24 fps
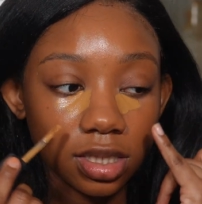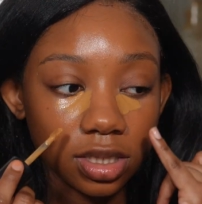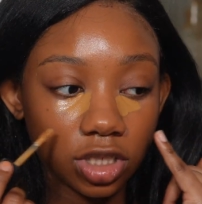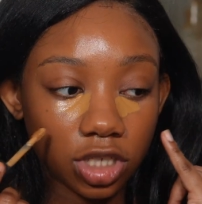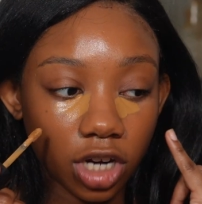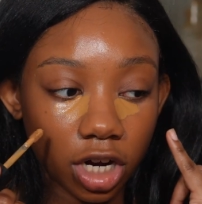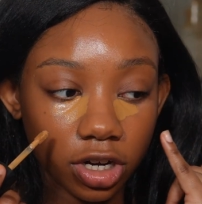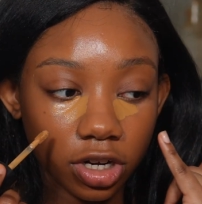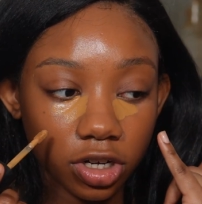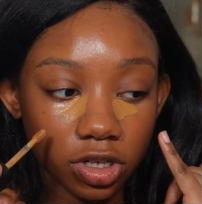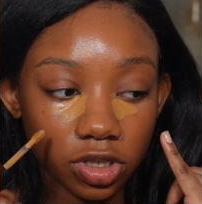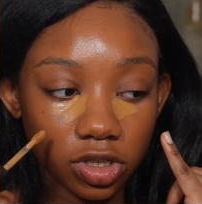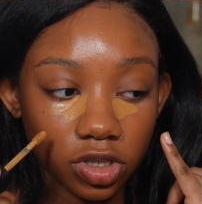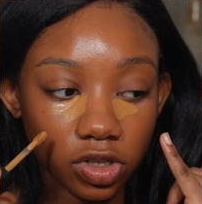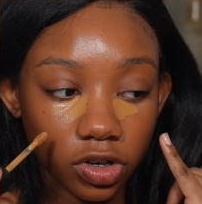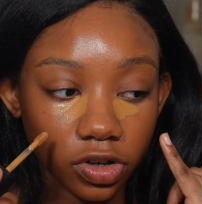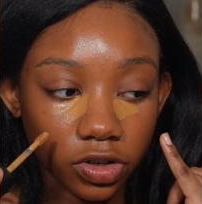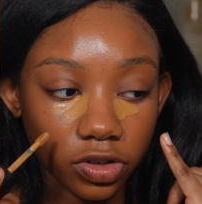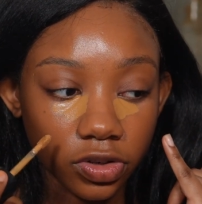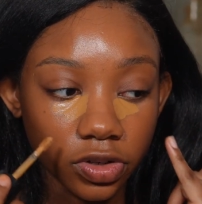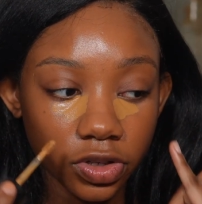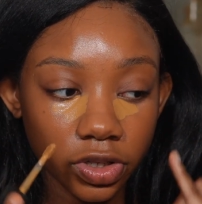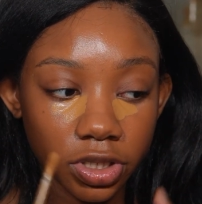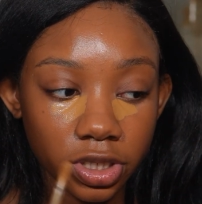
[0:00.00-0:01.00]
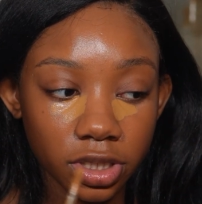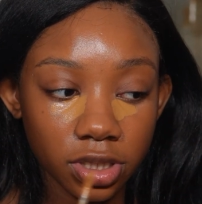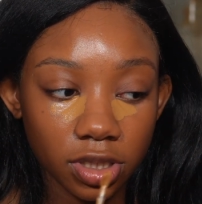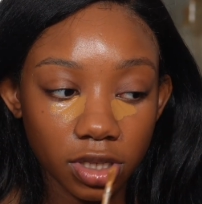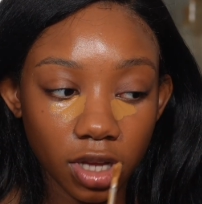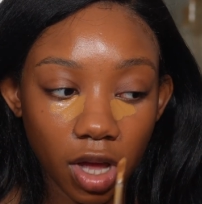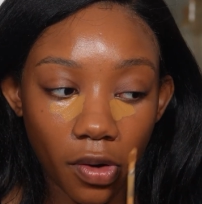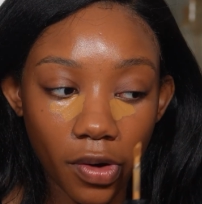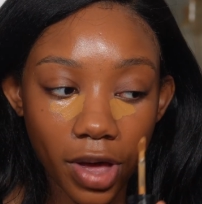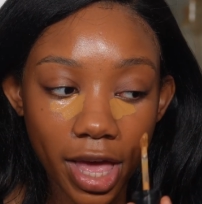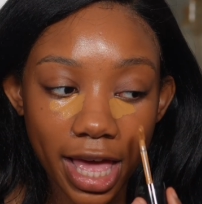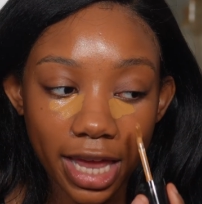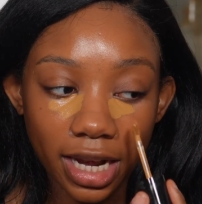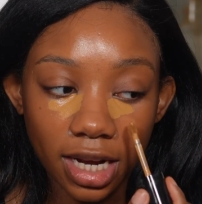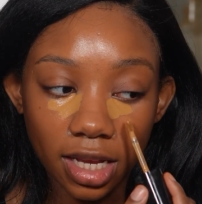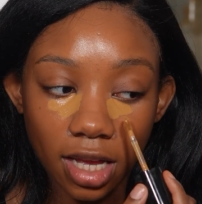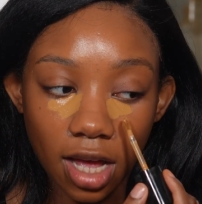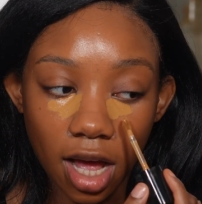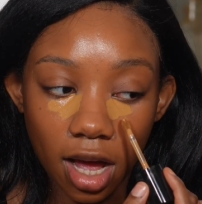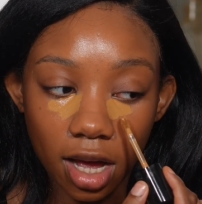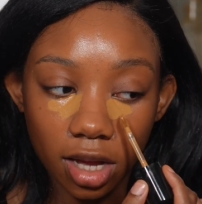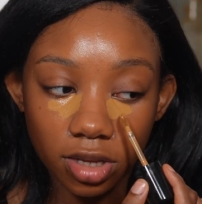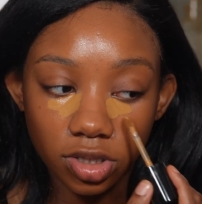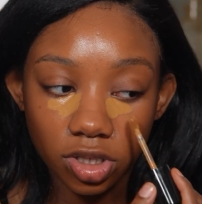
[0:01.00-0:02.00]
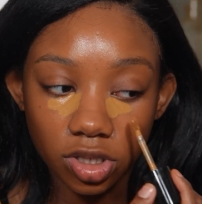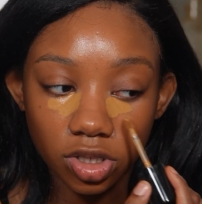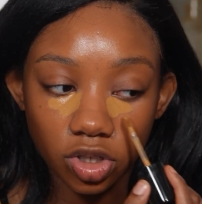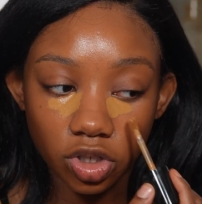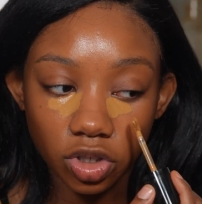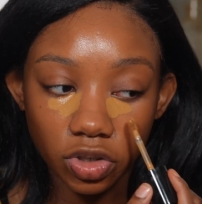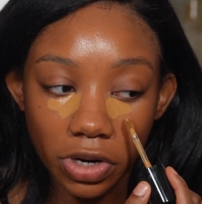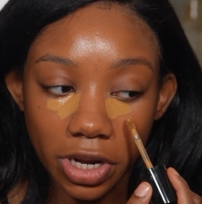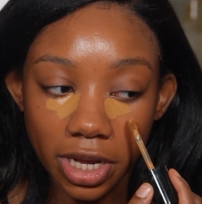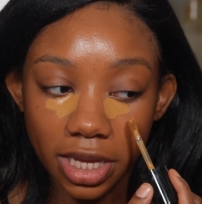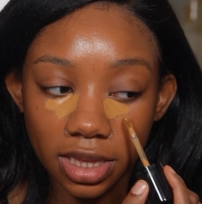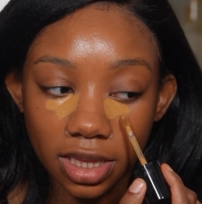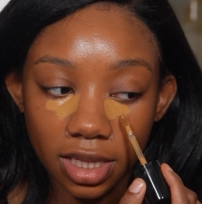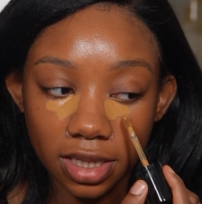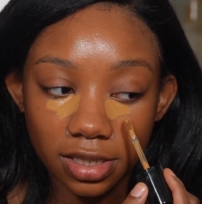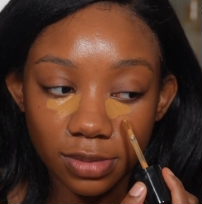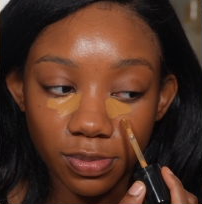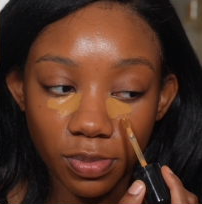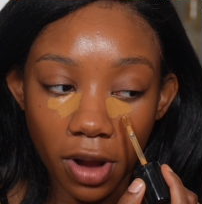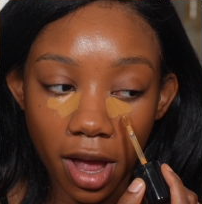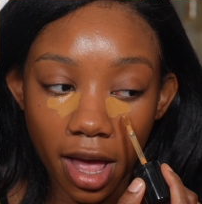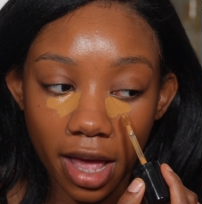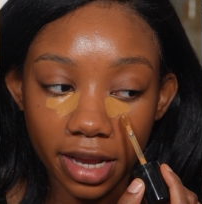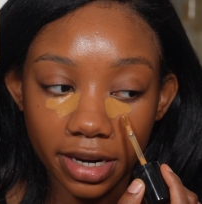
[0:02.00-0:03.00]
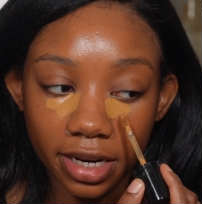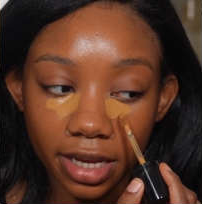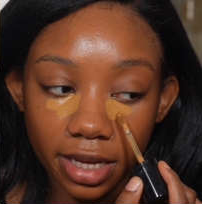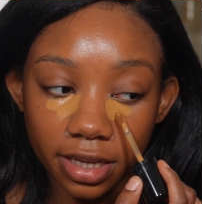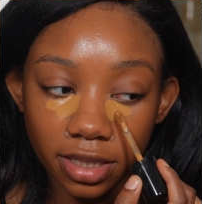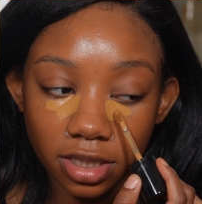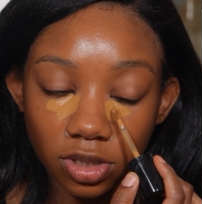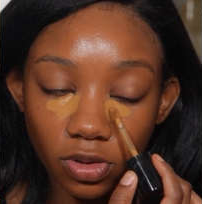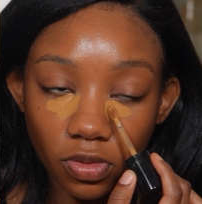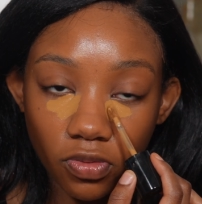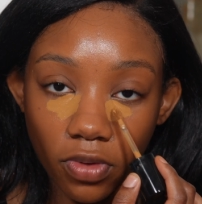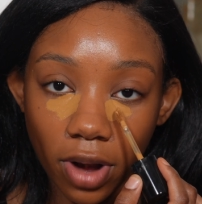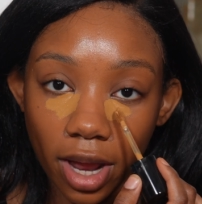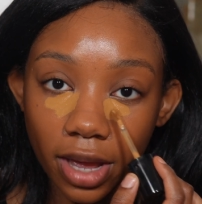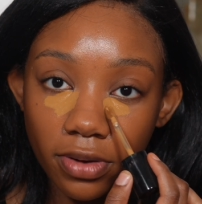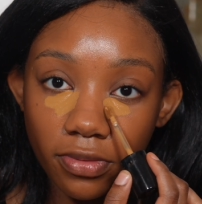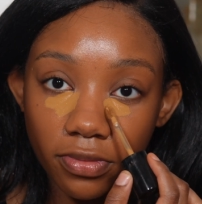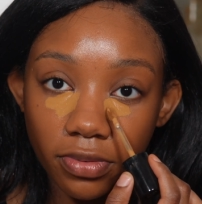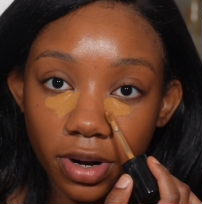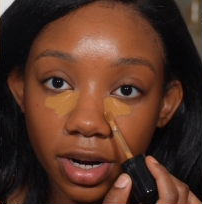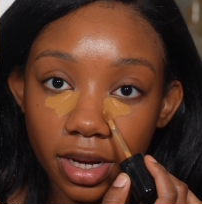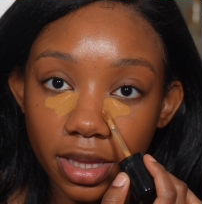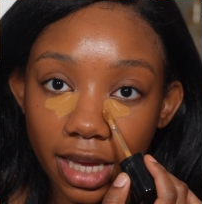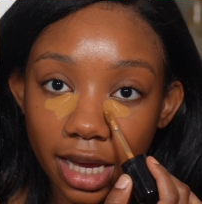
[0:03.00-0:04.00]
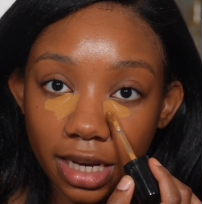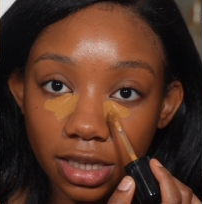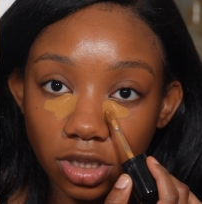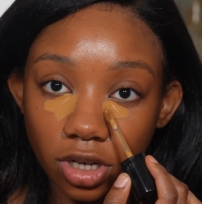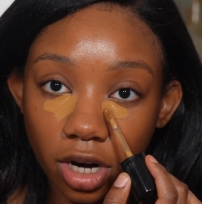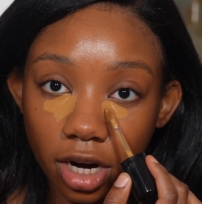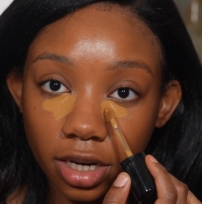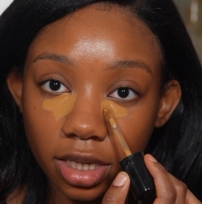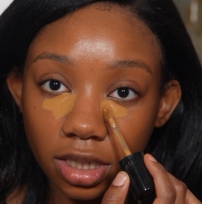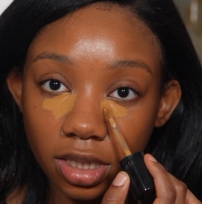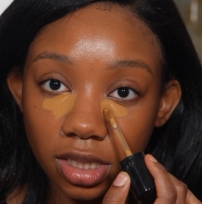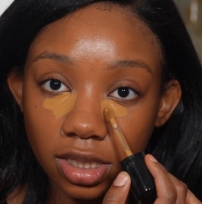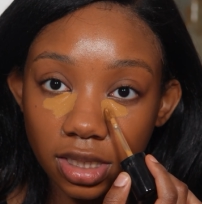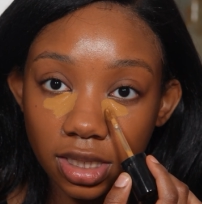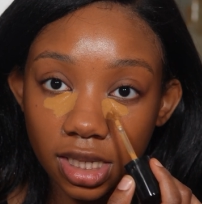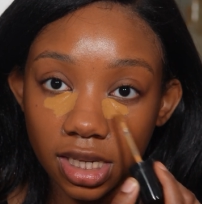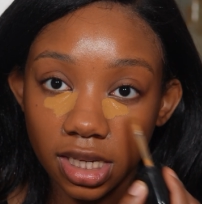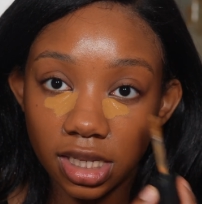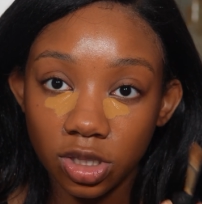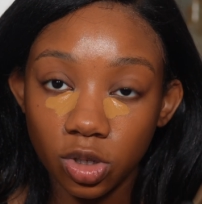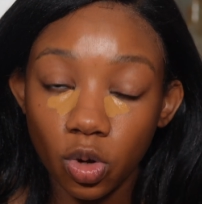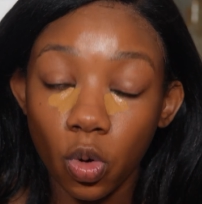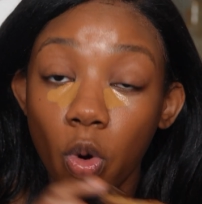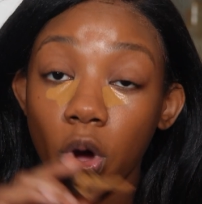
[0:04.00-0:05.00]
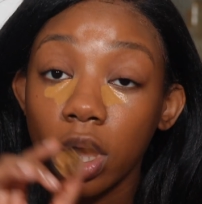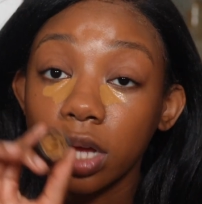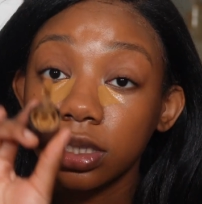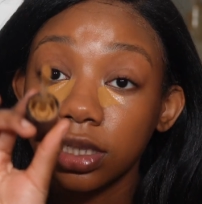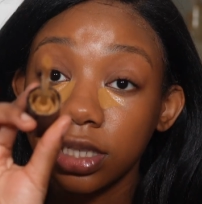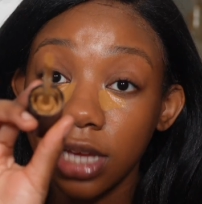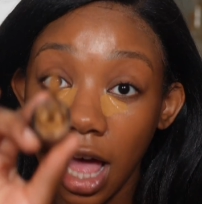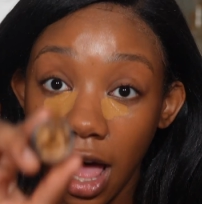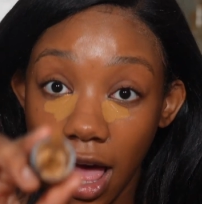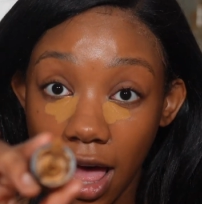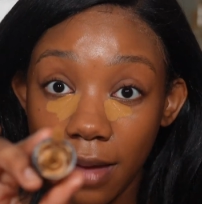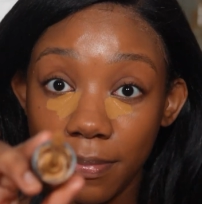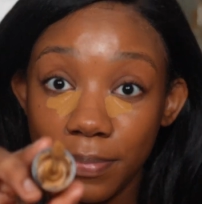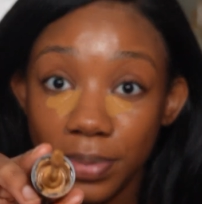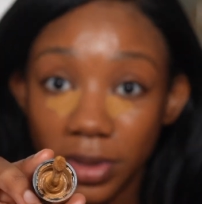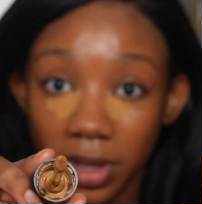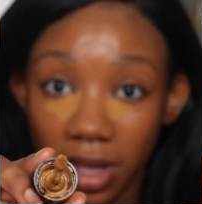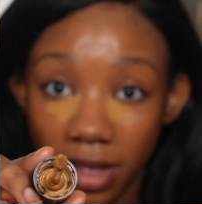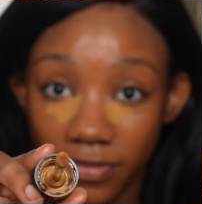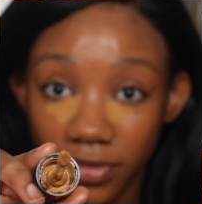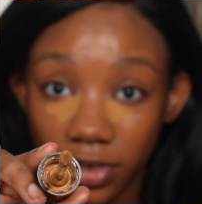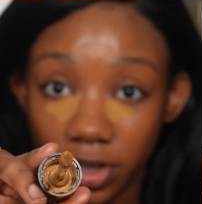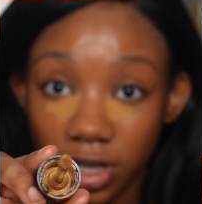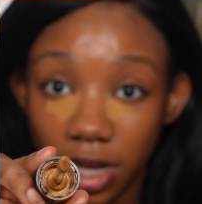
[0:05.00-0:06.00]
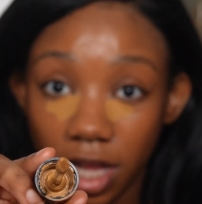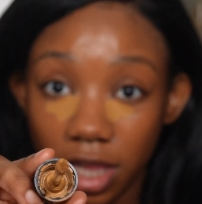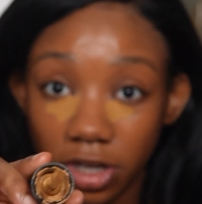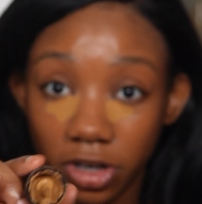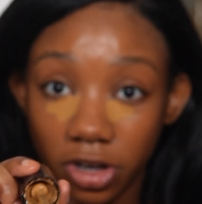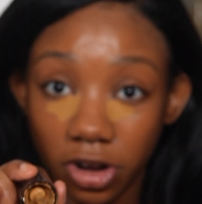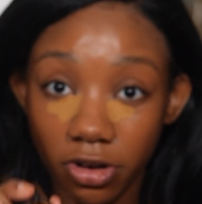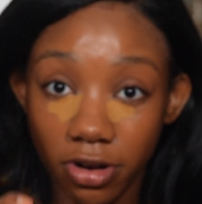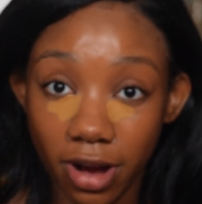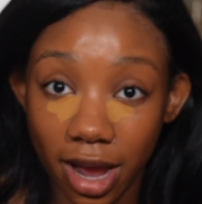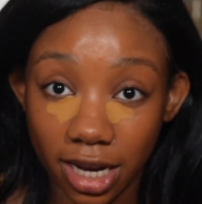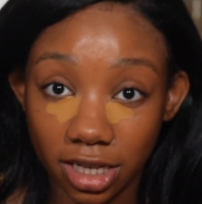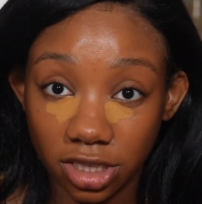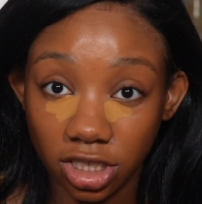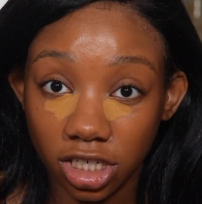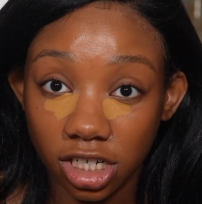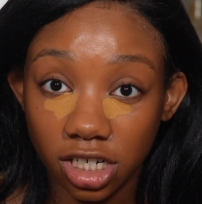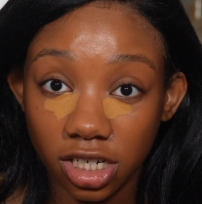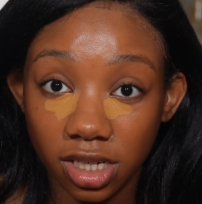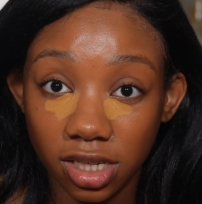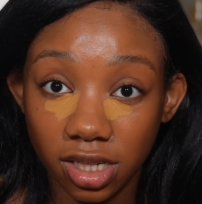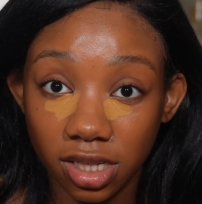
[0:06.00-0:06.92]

darker circles, go ahead and concentrate this product right where that darkness is on top of your color corrector.